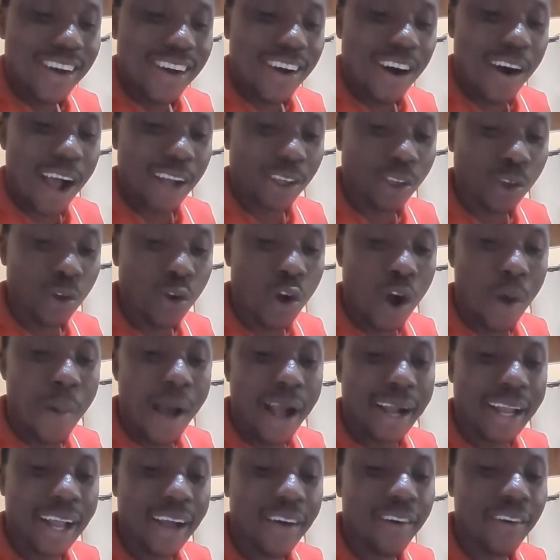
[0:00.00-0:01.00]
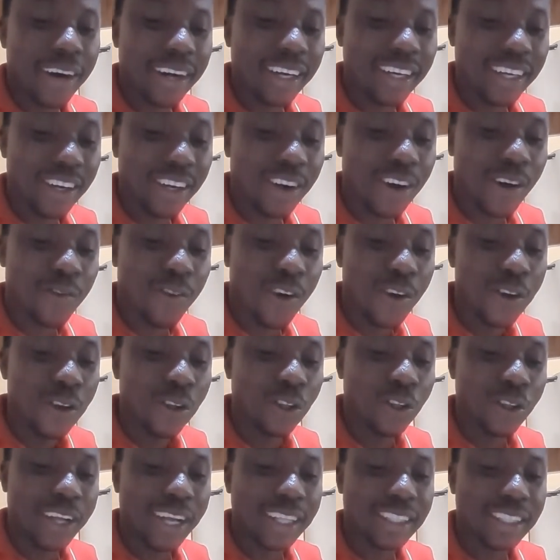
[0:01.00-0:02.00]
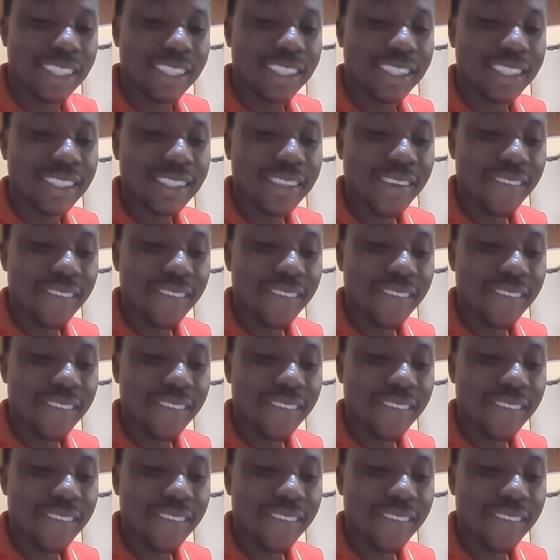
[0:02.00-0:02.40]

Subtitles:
Or I should go back and read Enoch for you to get it.